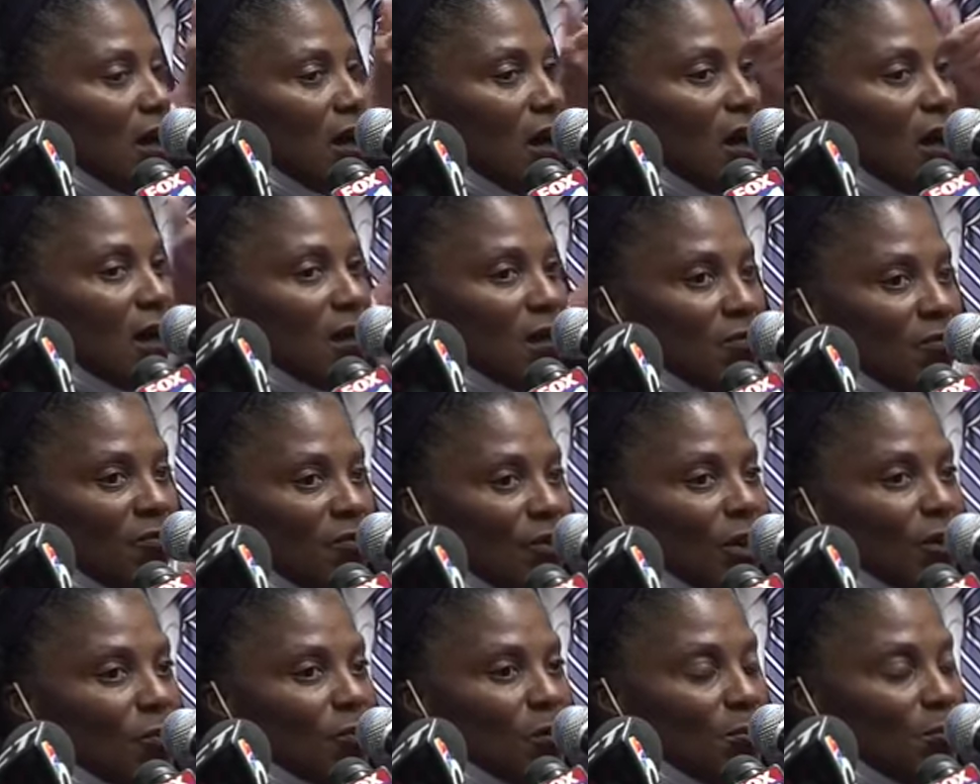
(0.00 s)
I am
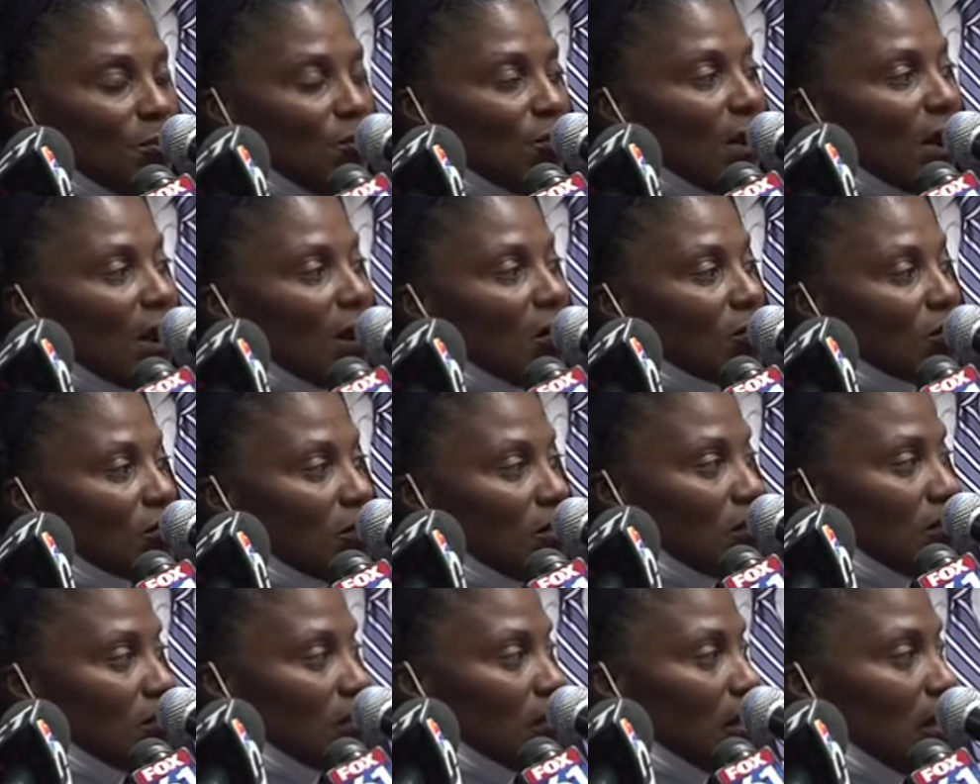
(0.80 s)
very proud to
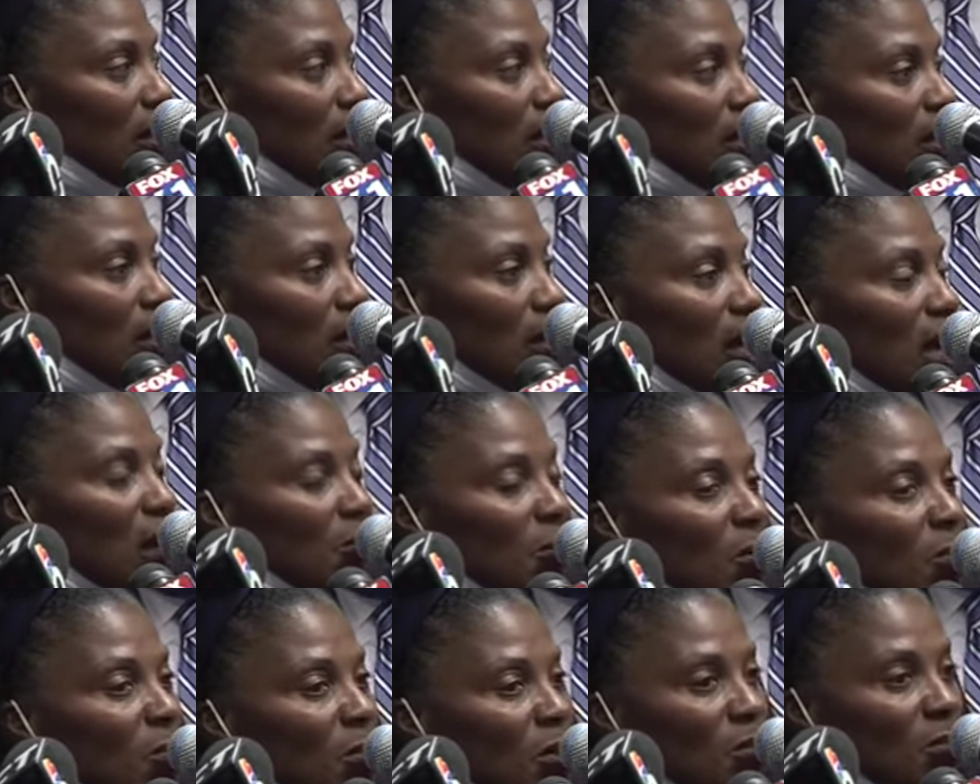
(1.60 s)
say I'm
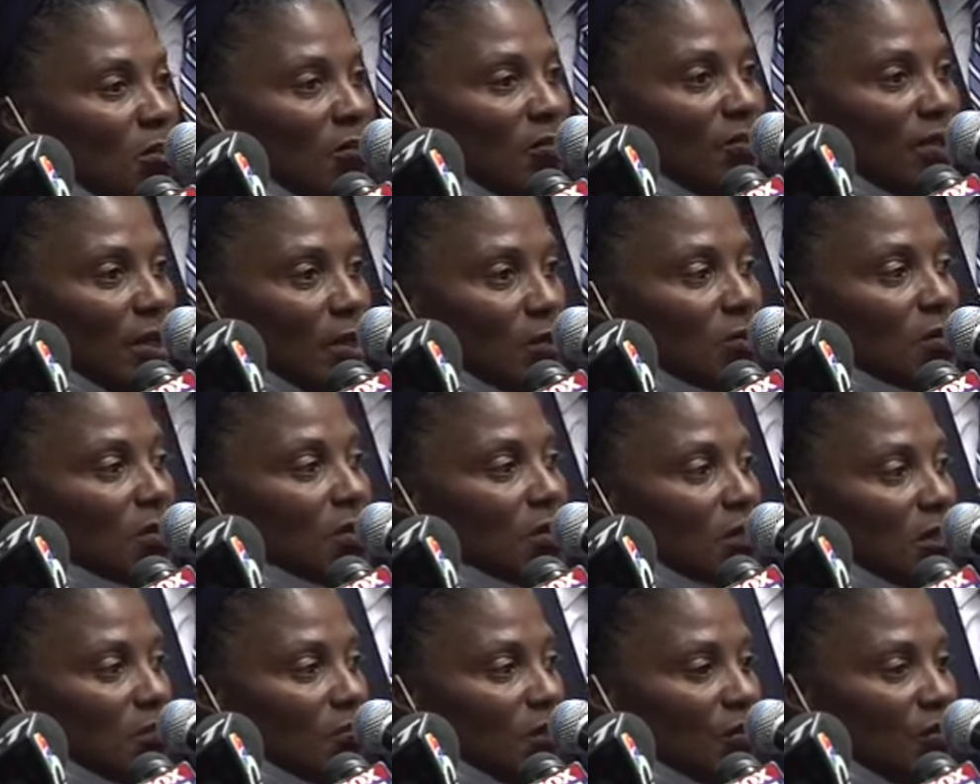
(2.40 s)
a member of Delta
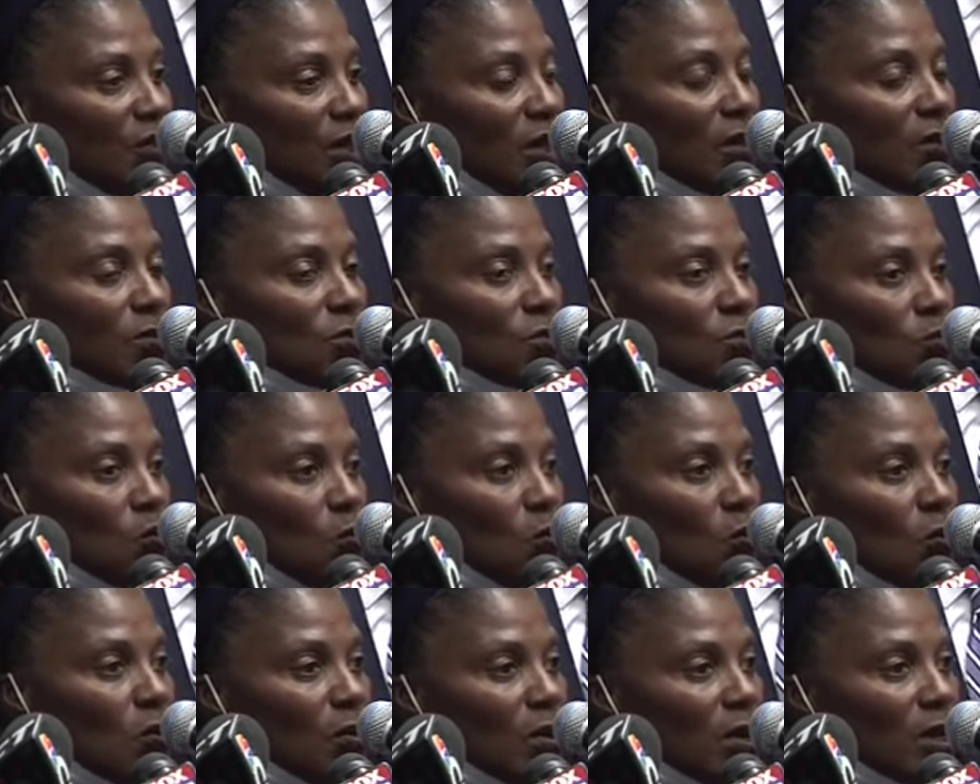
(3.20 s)
Sigma Theta
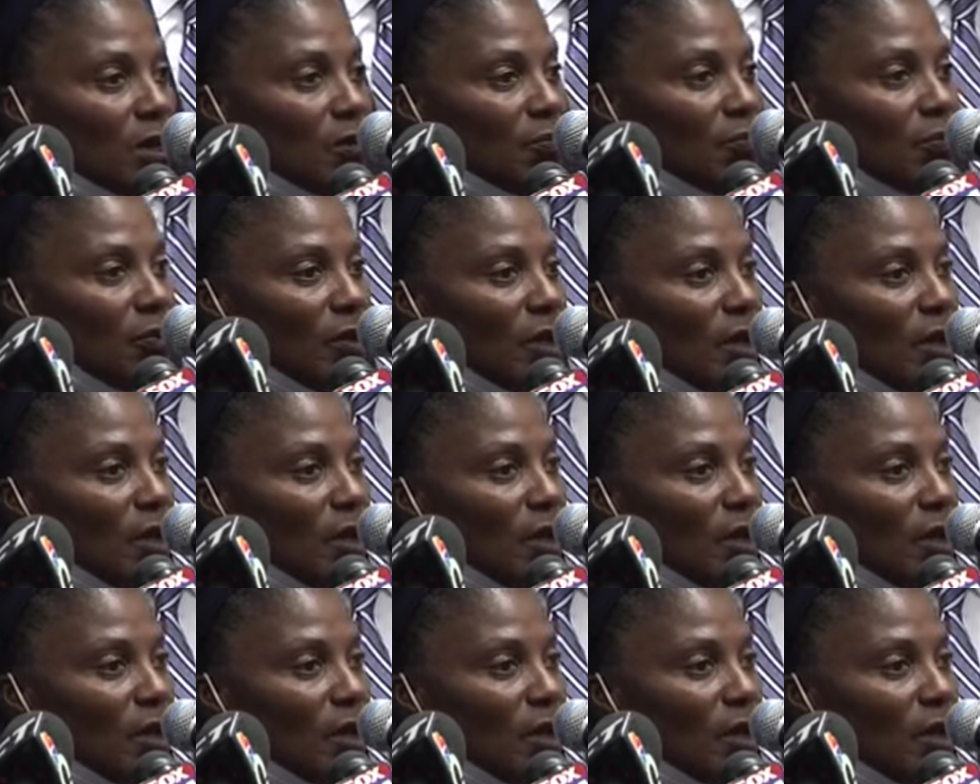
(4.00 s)
sorority.